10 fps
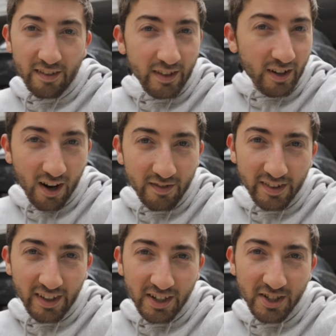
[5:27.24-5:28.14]
having a
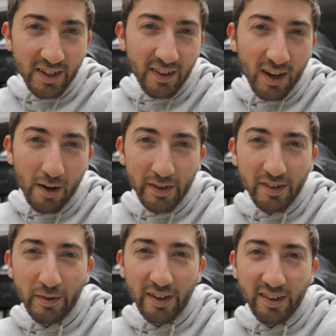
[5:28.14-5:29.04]
conversation in the
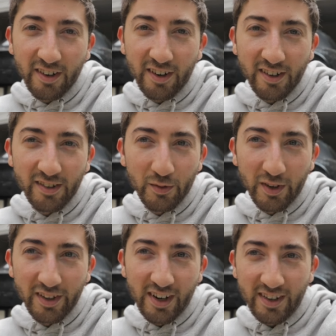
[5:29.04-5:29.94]
comments about their cars and
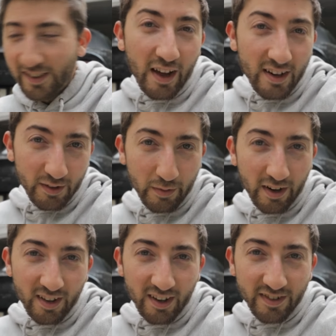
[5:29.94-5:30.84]
whatnot, so that has been
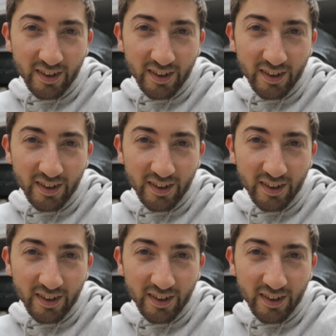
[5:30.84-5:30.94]
a lot of